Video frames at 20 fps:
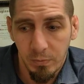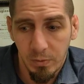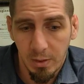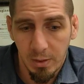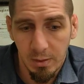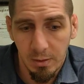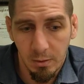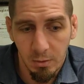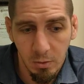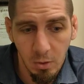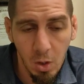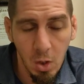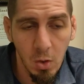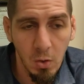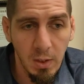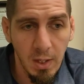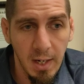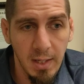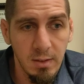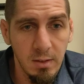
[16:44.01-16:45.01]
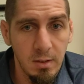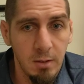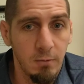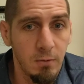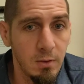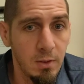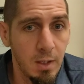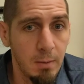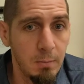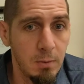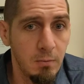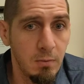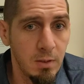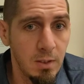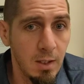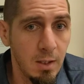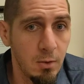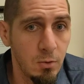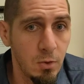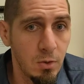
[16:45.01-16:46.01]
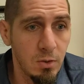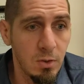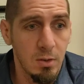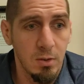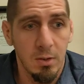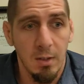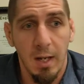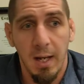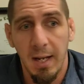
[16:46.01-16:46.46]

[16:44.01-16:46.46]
There are all kinds of different types of intelligences.